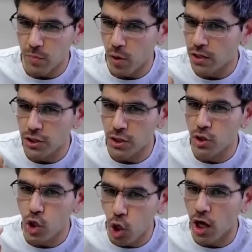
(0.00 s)
bot
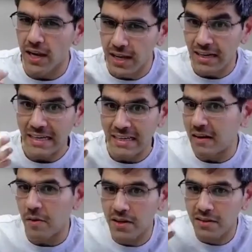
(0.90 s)
just calling, it
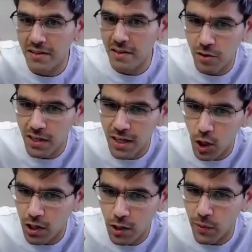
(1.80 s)

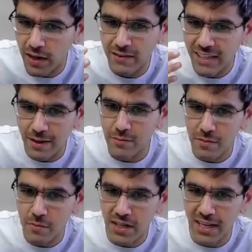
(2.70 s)
can call 12
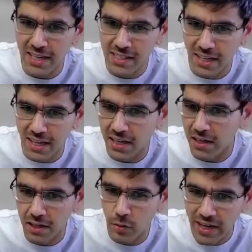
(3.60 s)
times,
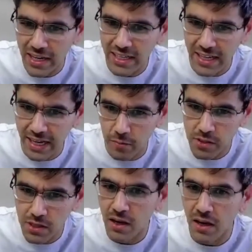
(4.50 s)
pre-designated 20
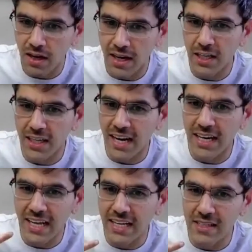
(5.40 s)
times, right? To
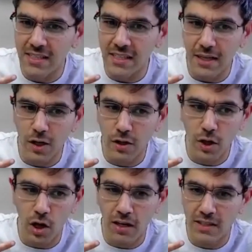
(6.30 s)
try to get the senior on
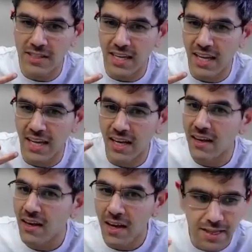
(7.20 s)
the call and say,
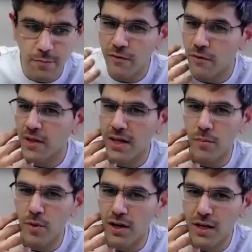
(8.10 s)
hey, Deep from the
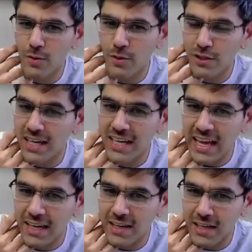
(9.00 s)
community was trying to
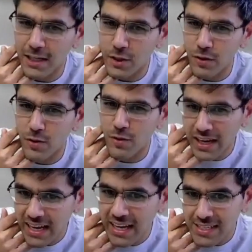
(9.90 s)
get in touch with you.
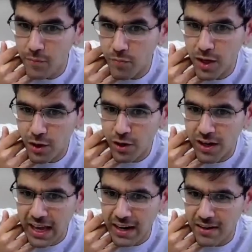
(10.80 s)
Can I get something on
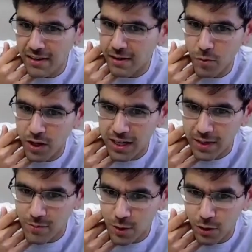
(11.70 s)
your calendar? What
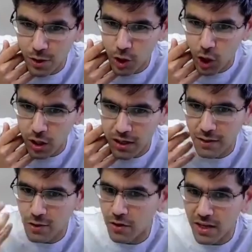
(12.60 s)
time's good to talk,
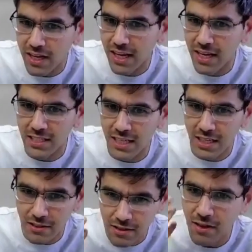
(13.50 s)
right? So re-engage
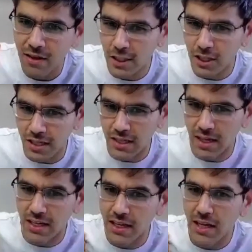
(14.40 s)
leads digitally,
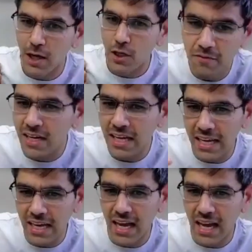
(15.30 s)
right? I'm very
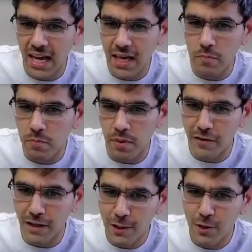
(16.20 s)
AI hype
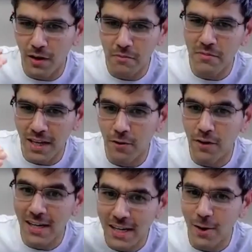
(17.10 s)
averse. So
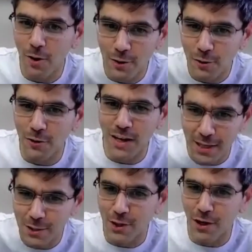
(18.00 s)
we're literally going through
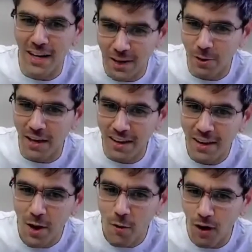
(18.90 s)
tests on okay,
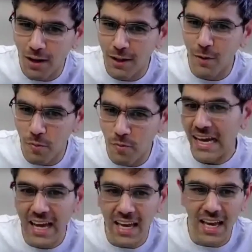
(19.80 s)
what are the AI?